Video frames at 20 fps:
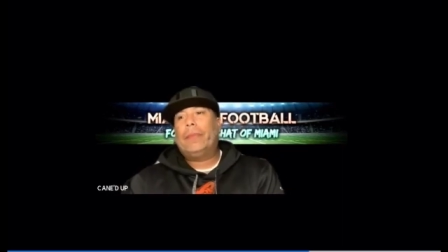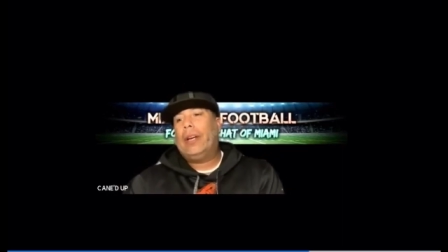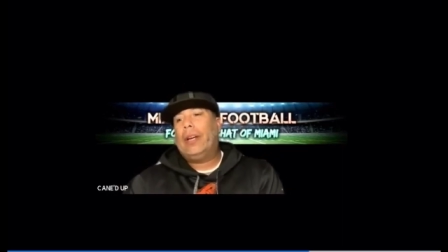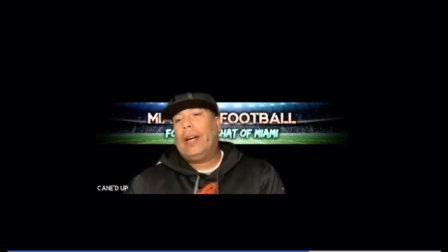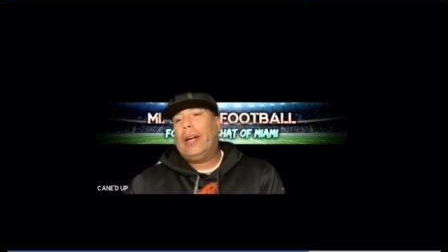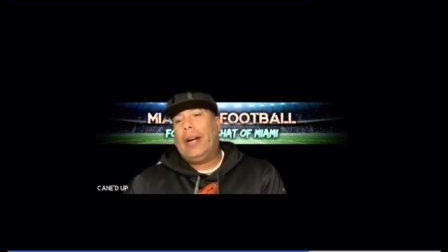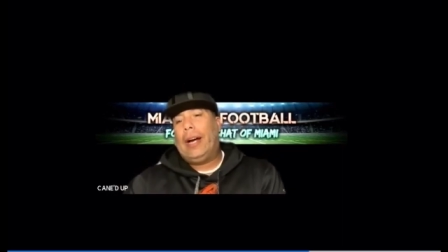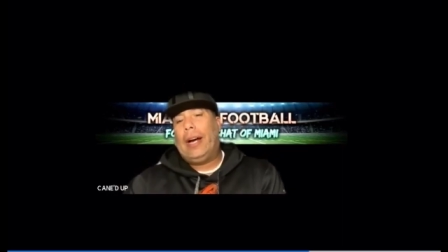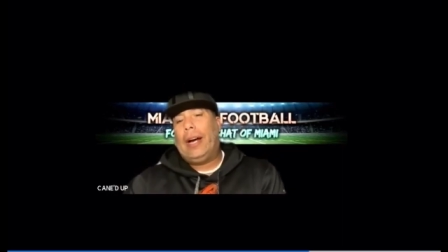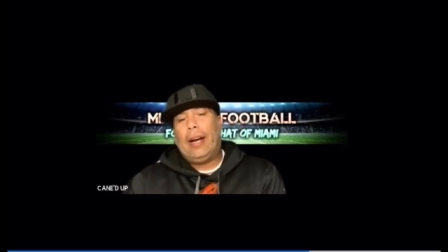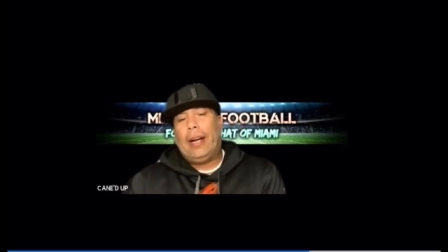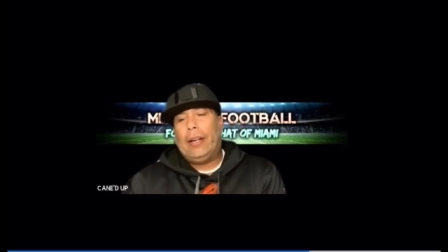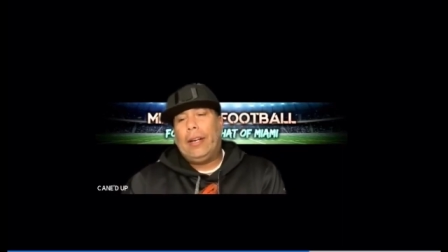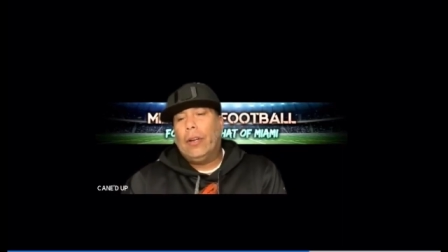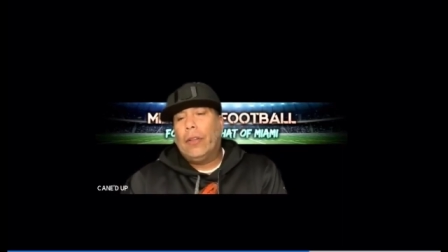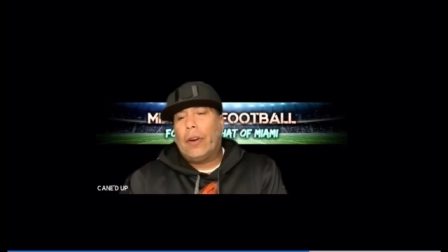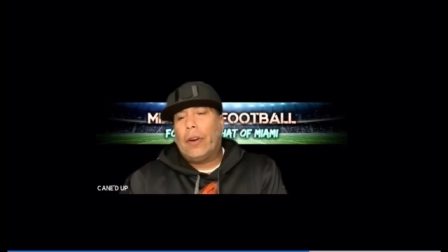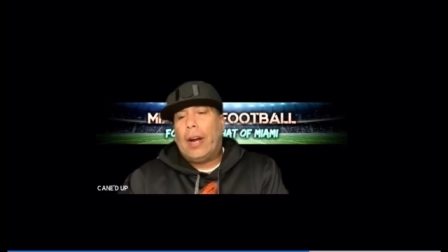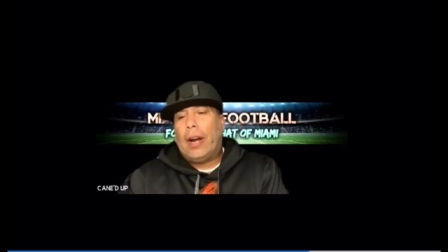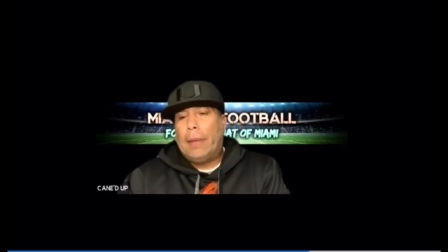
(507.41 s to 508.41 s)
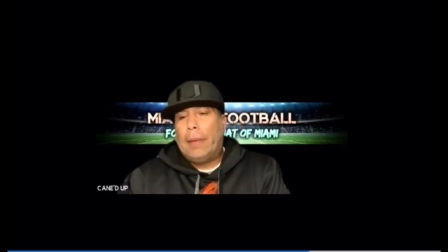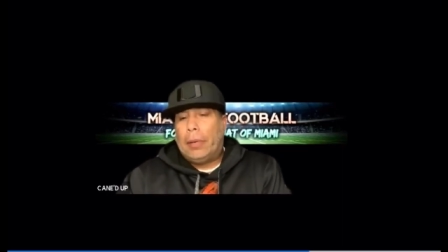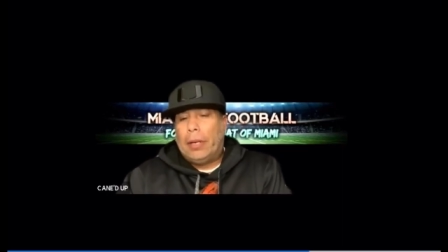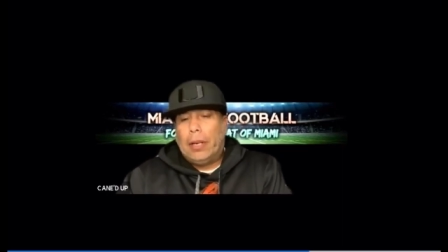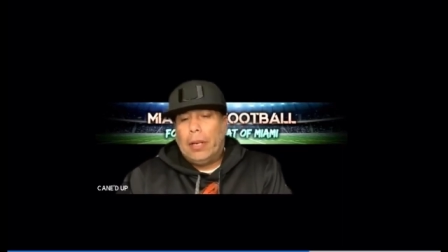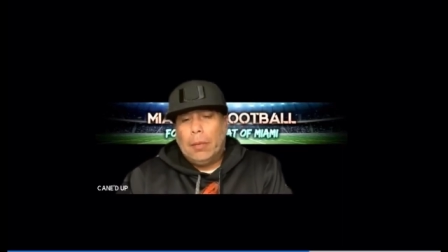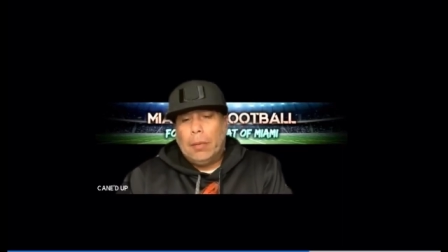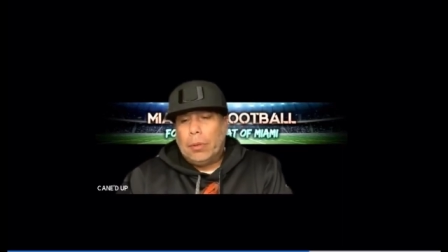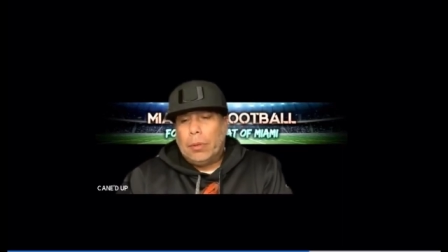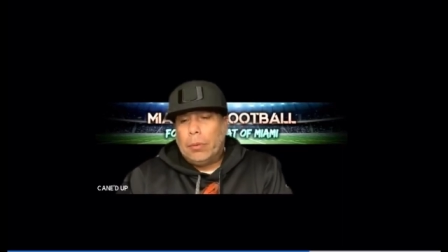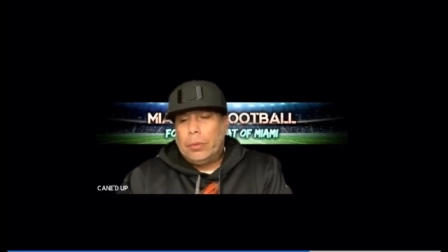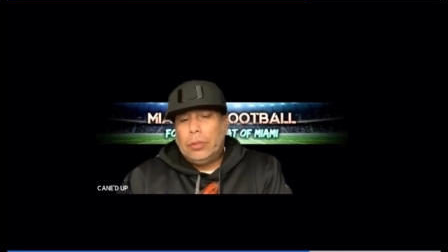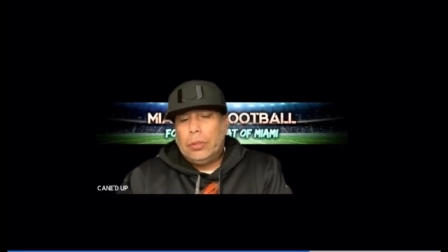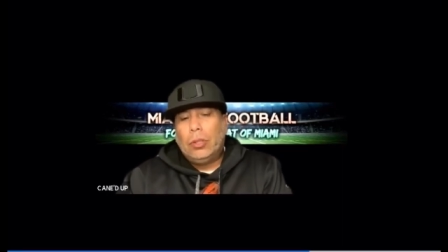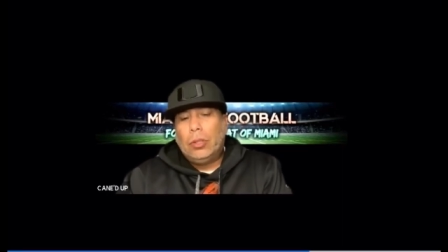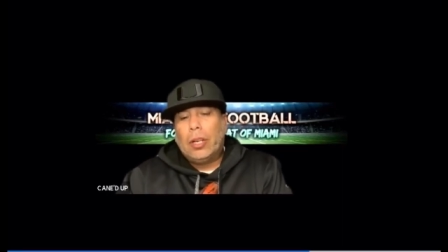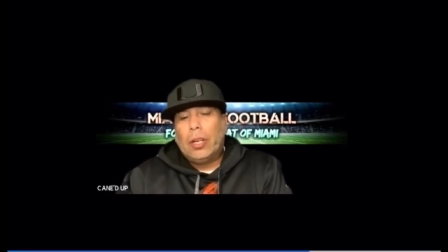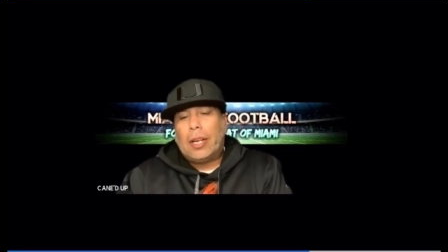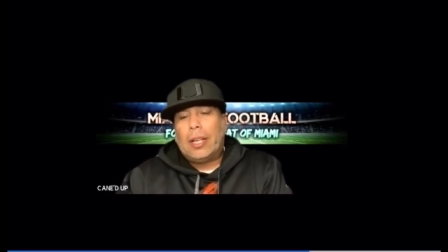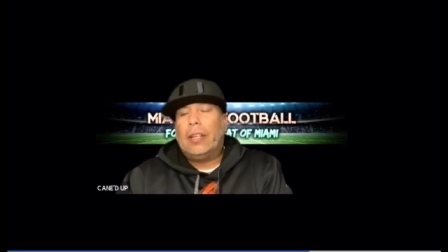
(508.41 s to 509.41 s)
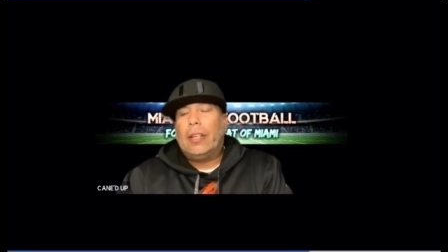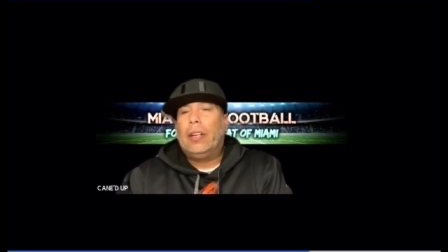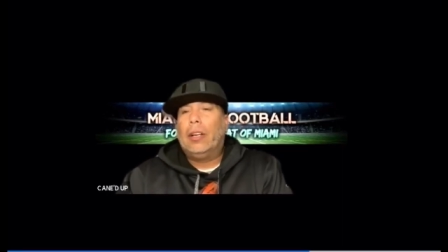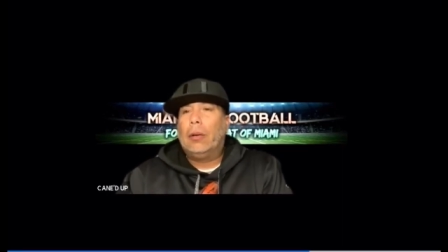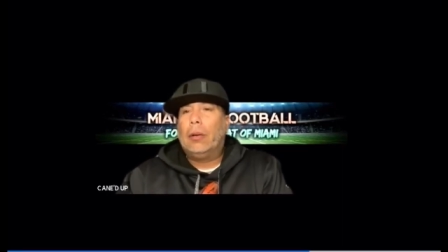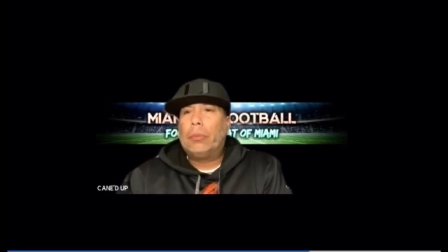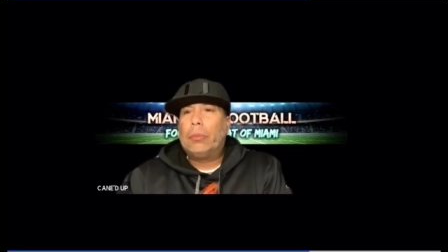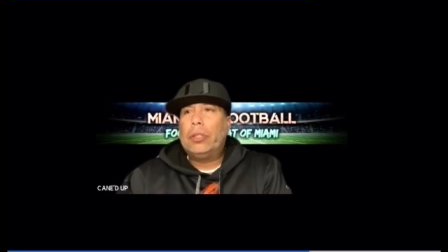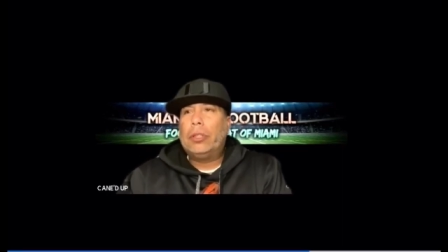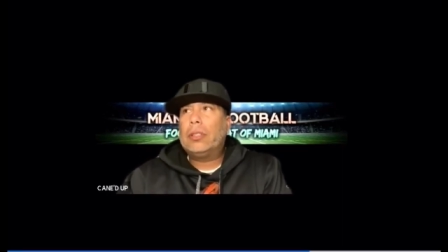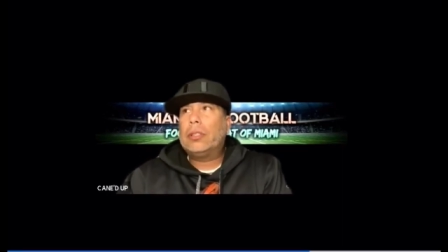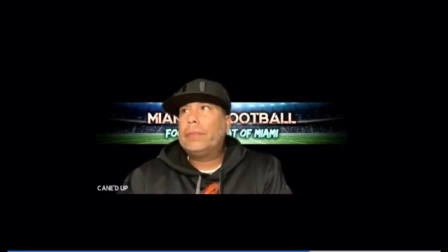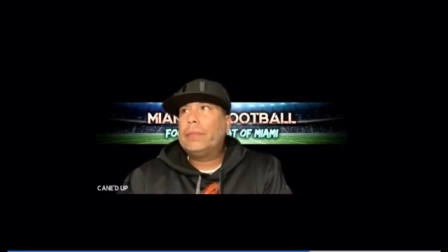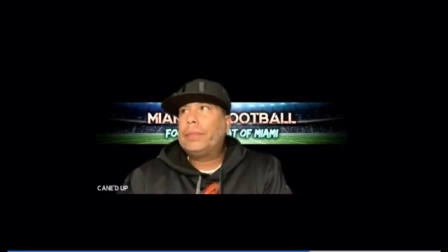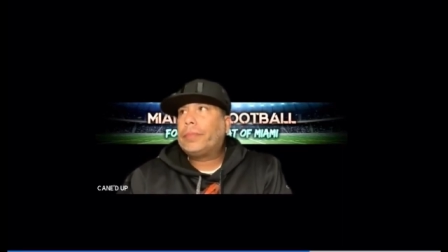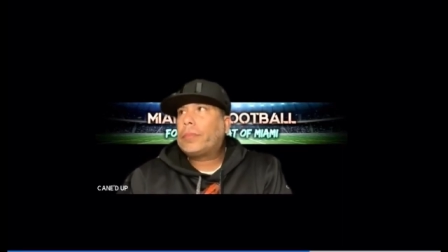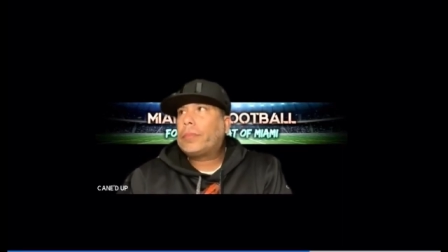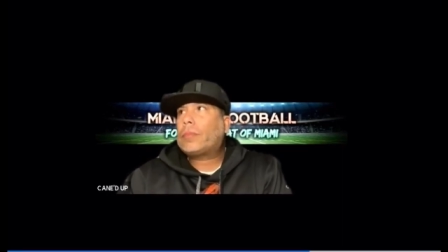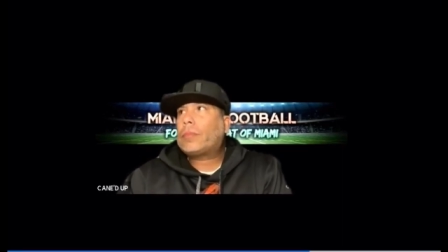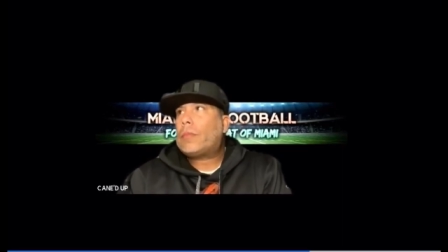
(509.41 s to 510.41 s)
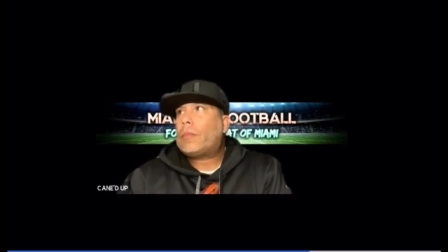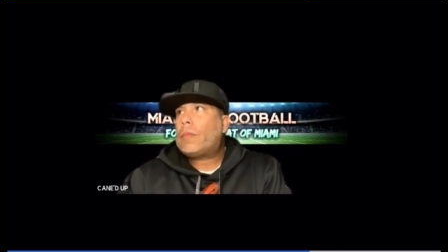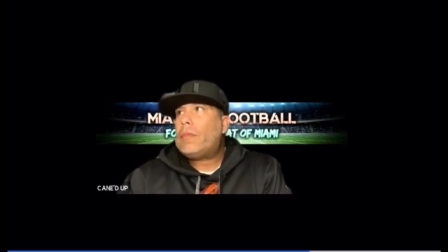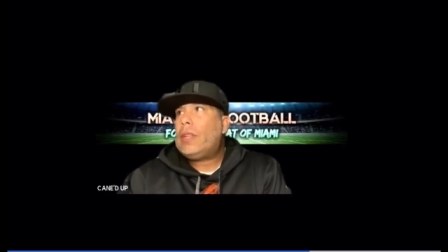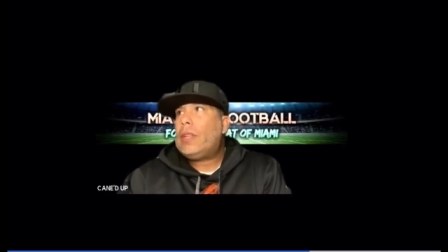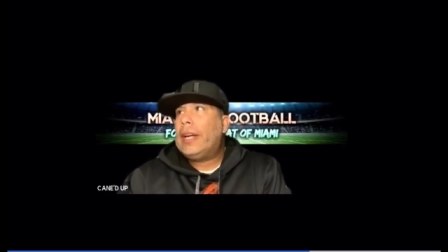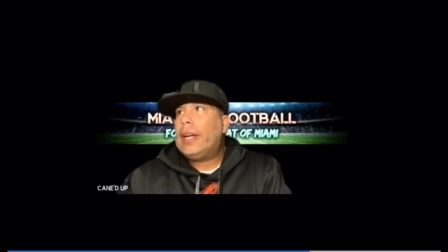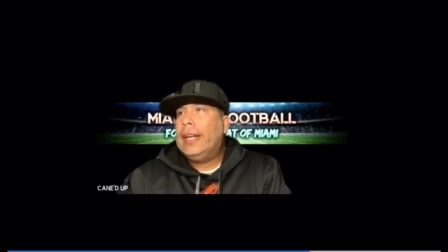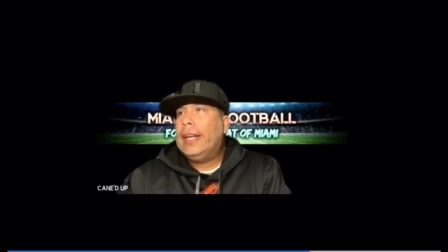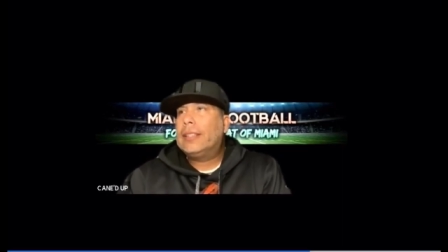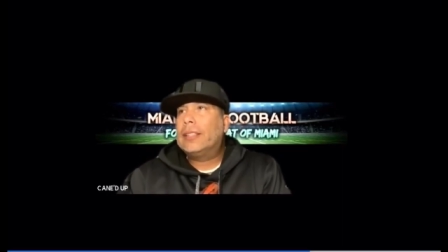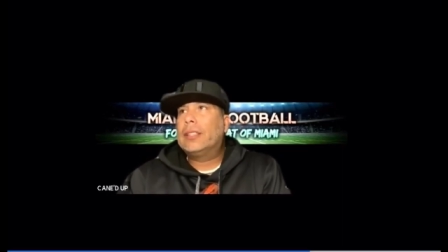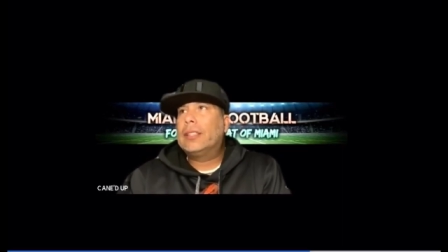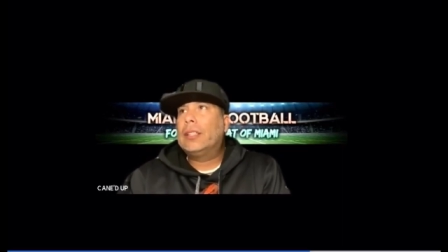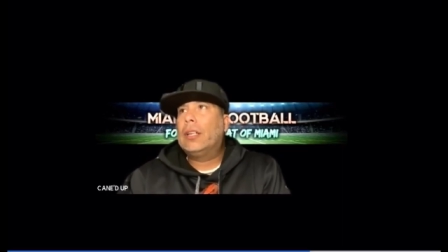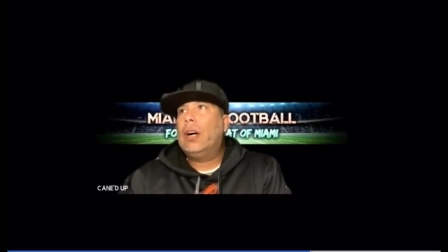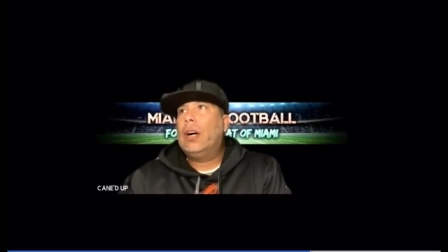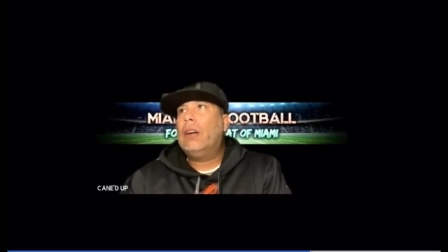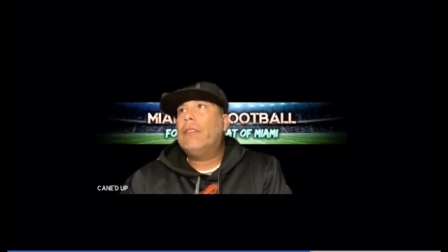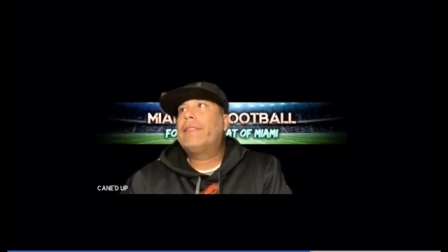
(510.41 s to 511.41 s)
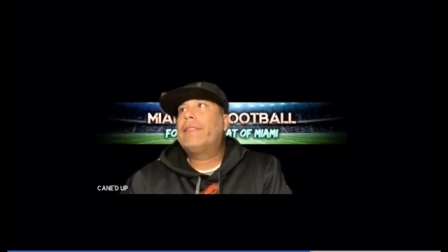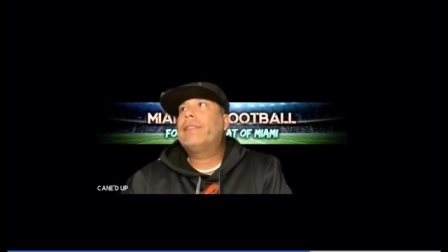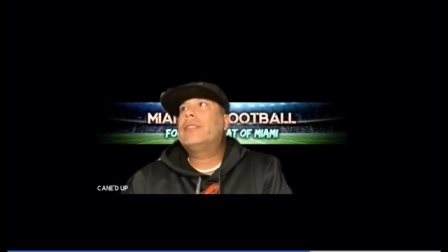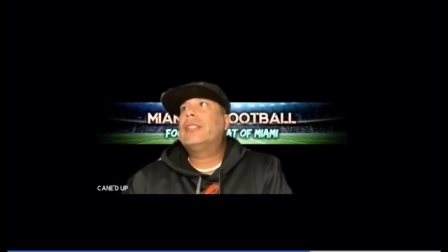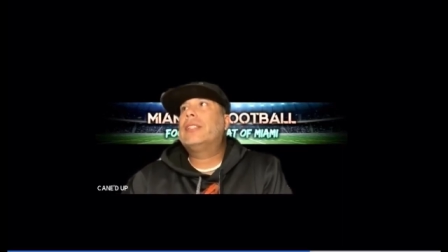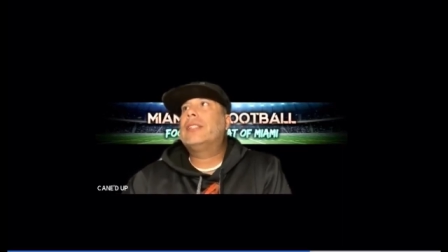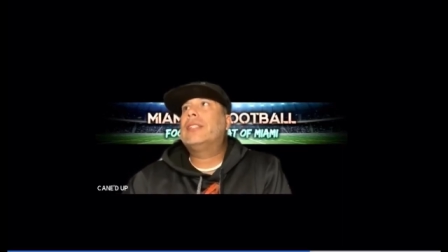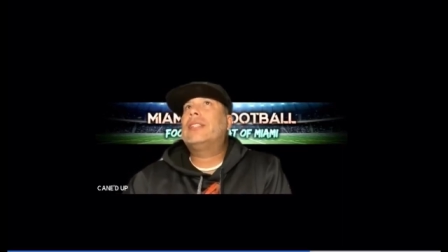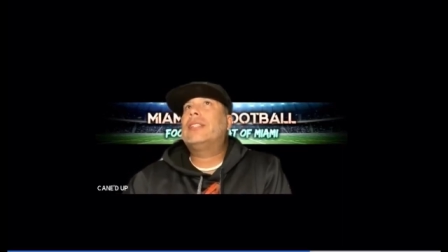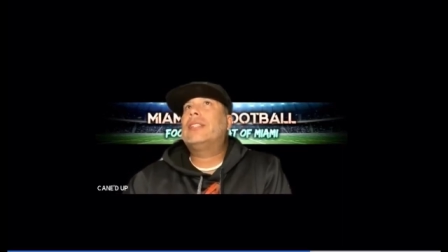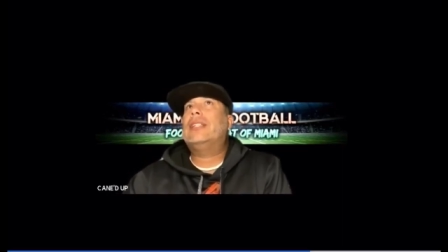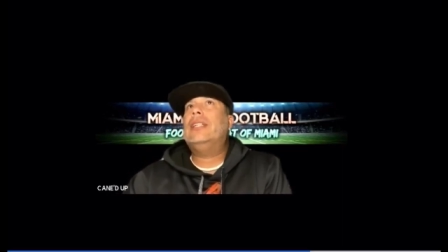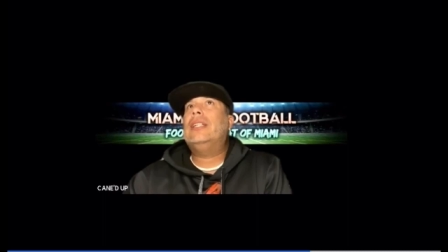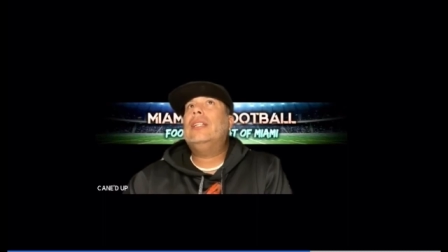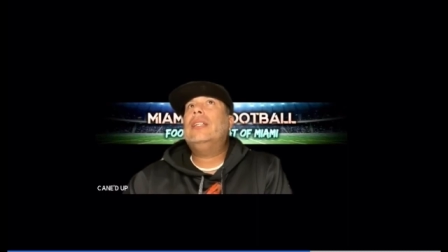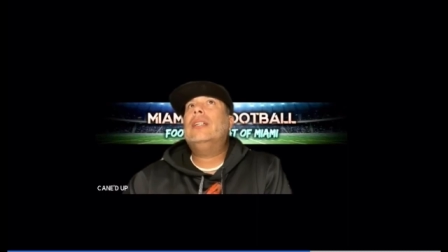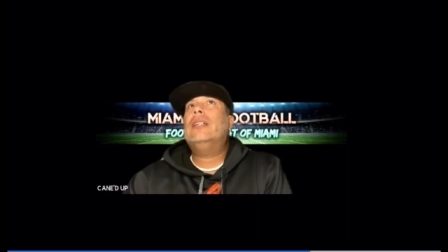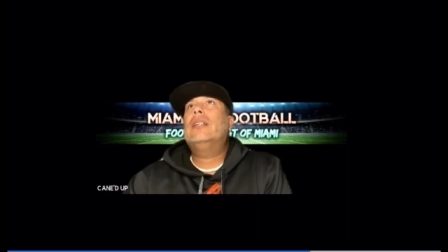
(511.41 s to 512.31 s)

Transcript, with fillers: I, I know they're hyping it up, but when you look at the numbers, it's tough to see